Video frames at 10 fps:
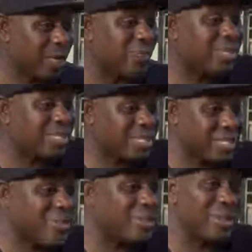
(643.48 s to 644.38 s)
they reach a
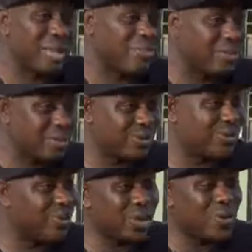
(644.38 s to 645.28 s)
time when they have
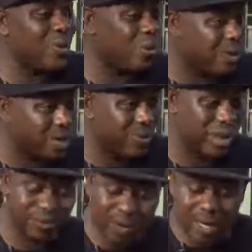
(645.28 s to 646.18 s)
understood, so they go. We
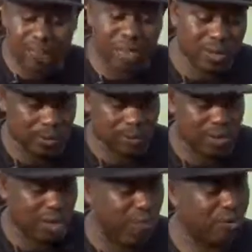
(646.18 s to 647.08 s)
have had many people
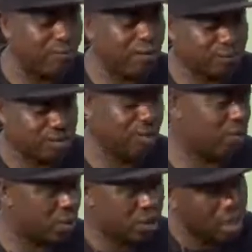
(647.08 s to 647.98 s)
here who have left and
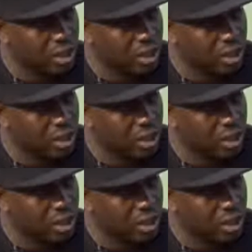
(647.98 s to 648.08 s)
gone